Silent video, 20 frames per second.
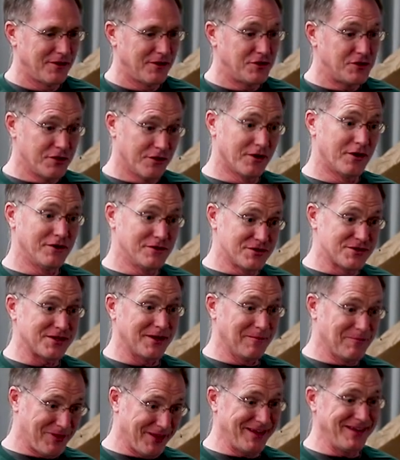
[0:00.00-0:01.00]
Did you learn
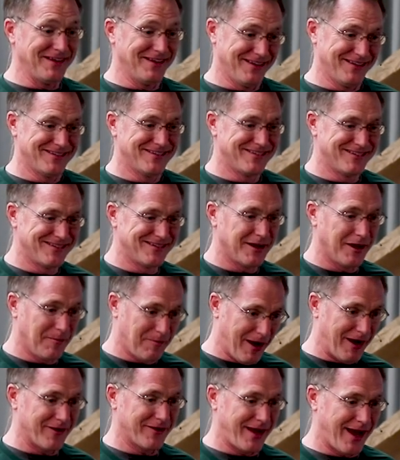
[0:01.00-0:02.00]
something
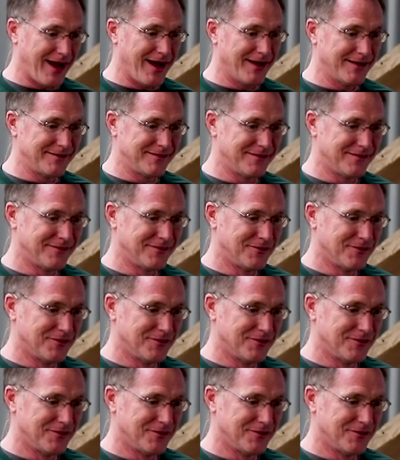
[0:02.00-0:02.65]
about God?